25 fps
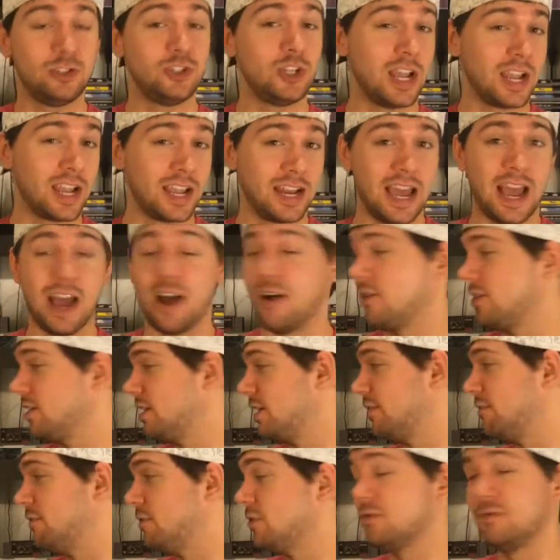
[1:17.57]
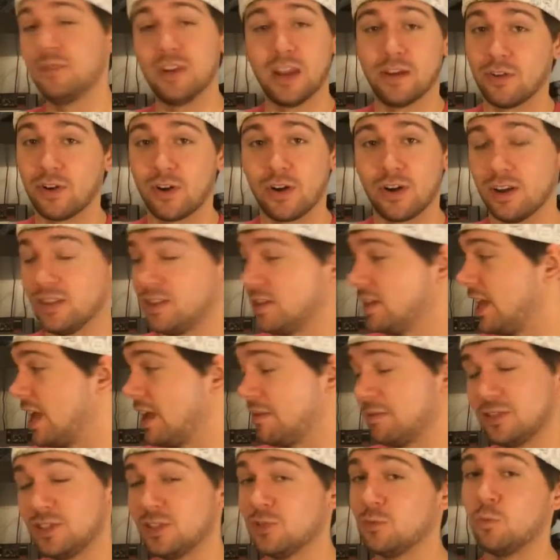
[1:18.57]
Check it out if you've never heard of the
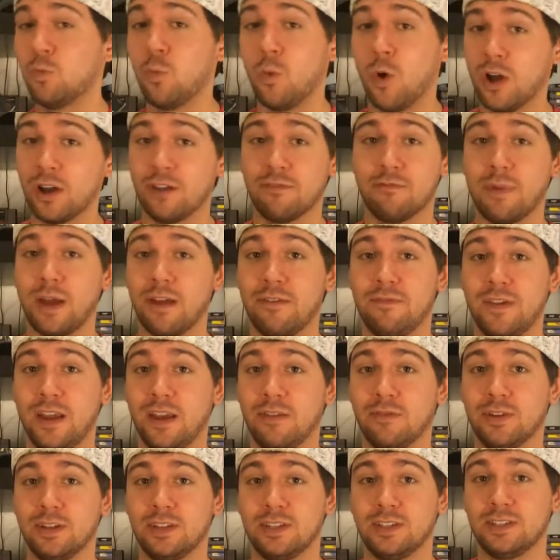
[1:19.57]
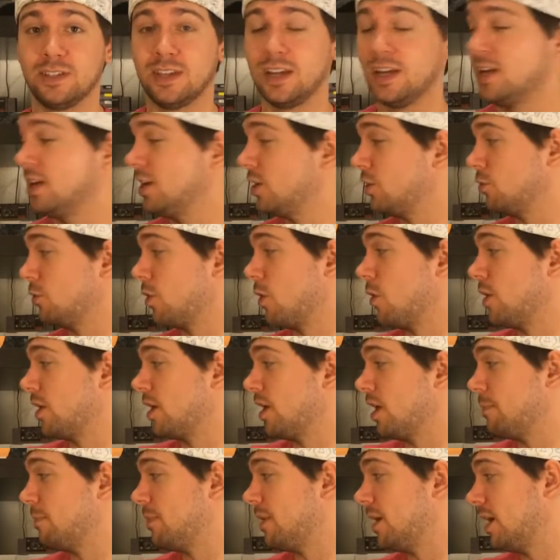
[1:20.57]
game. This is one of my favorites growing up.